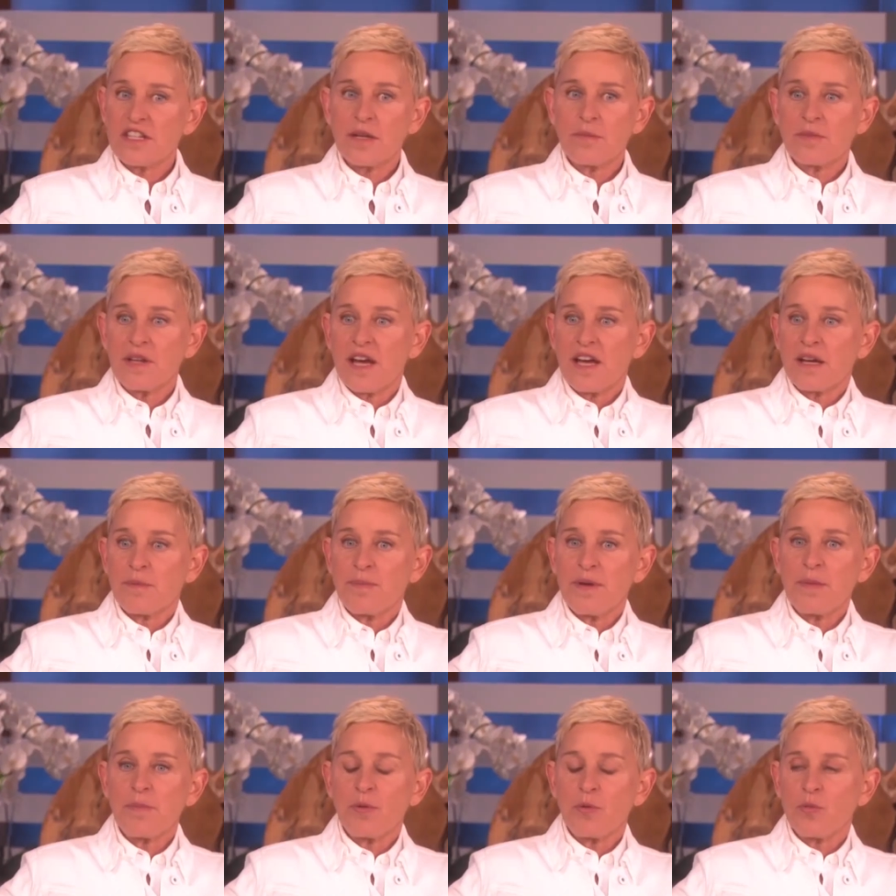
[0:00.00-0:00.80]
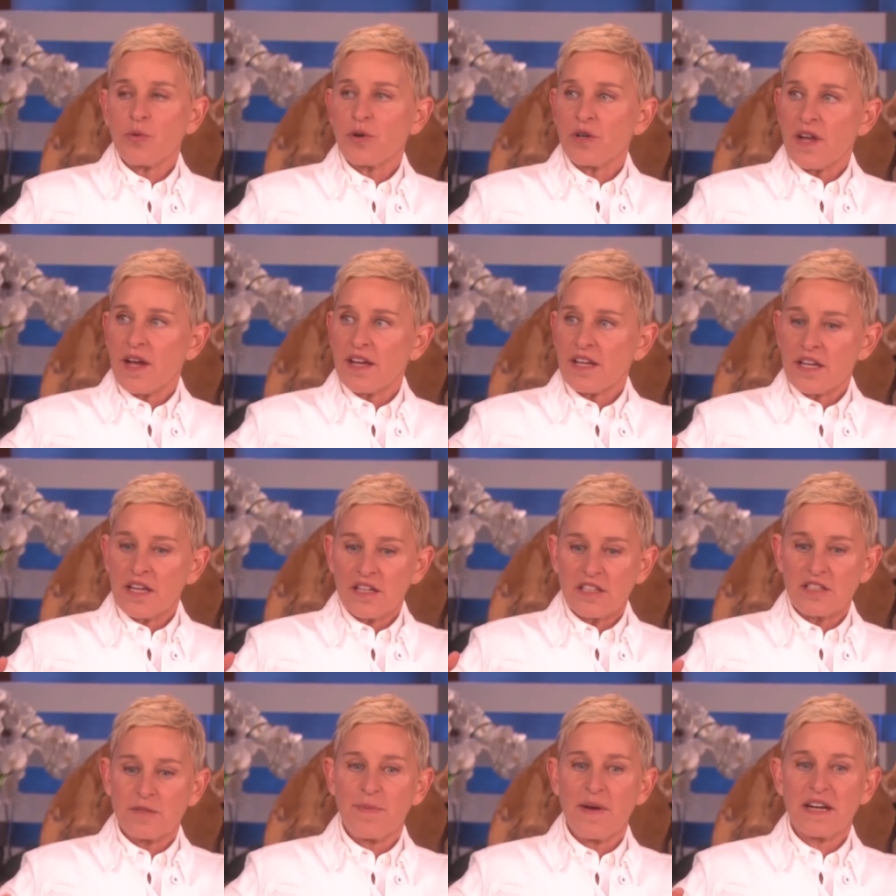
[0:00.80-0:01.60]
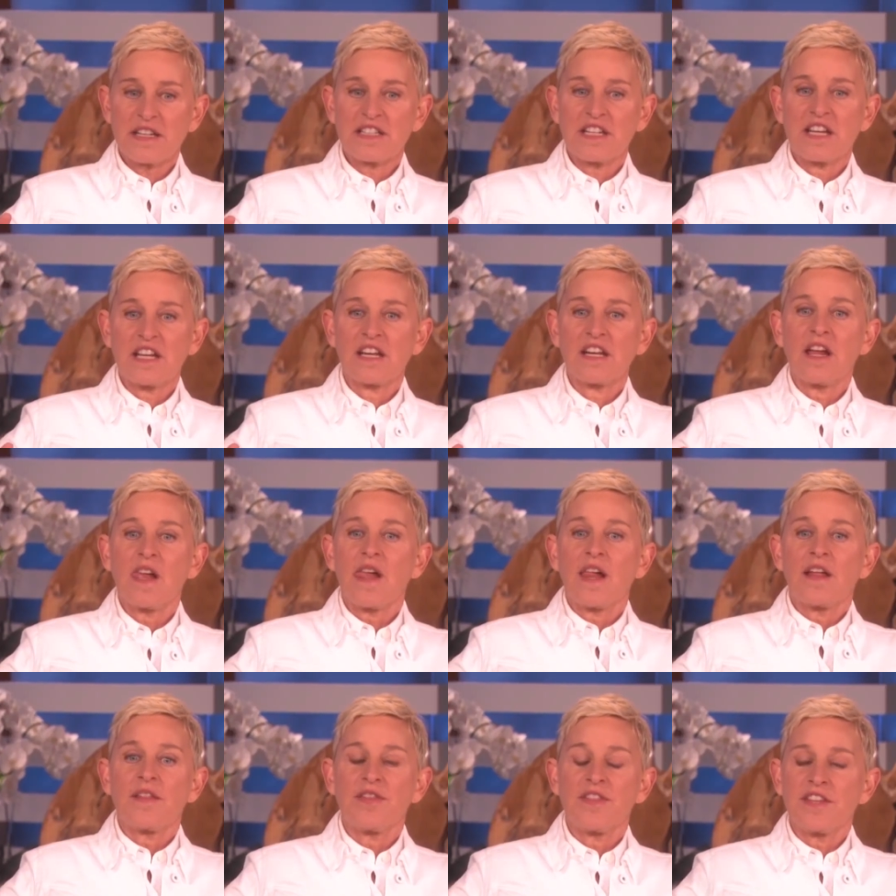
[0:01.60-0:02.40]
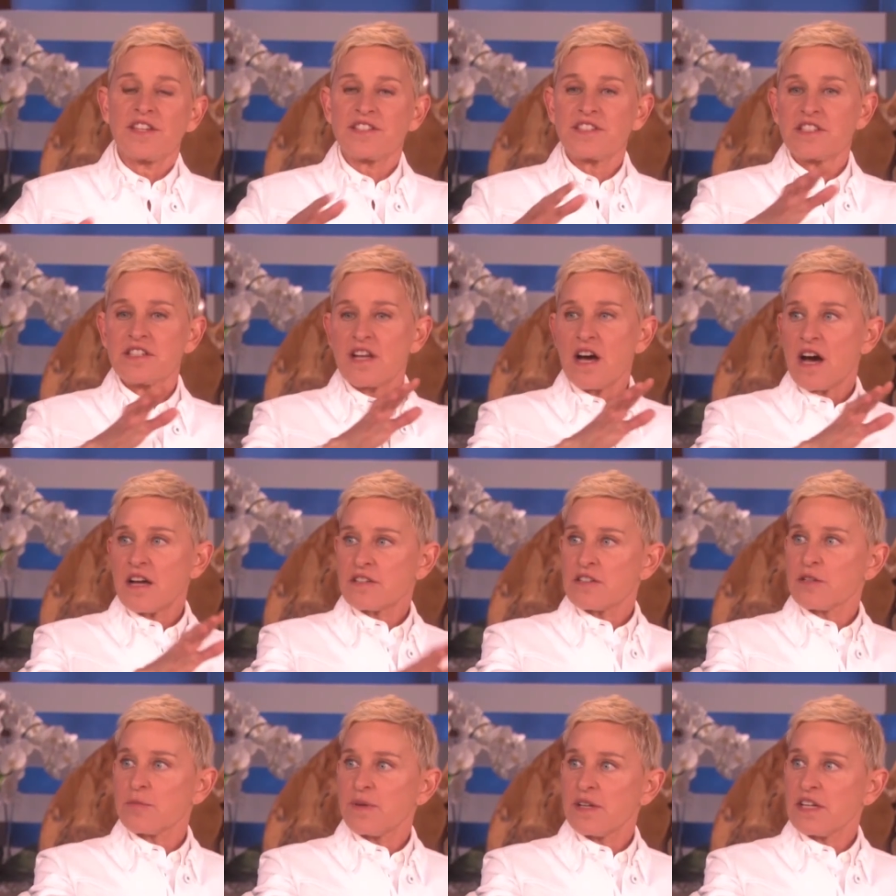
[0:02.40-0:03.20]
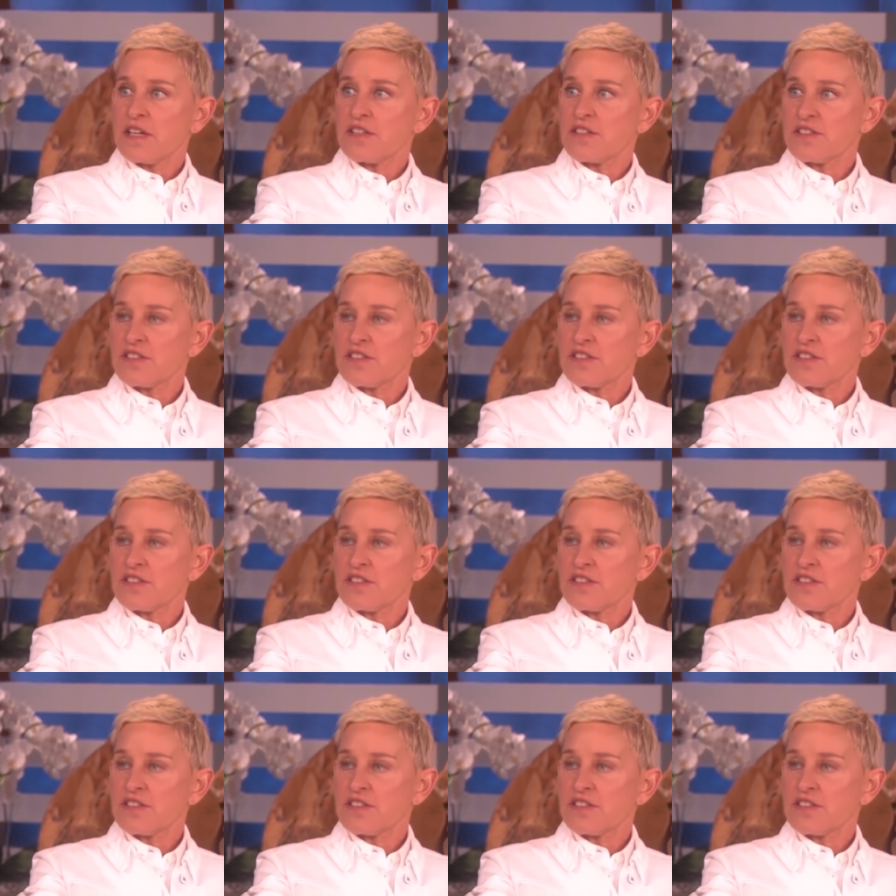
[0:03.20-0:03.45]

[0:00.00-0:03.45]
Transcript: seemed like people were like expecting this not to be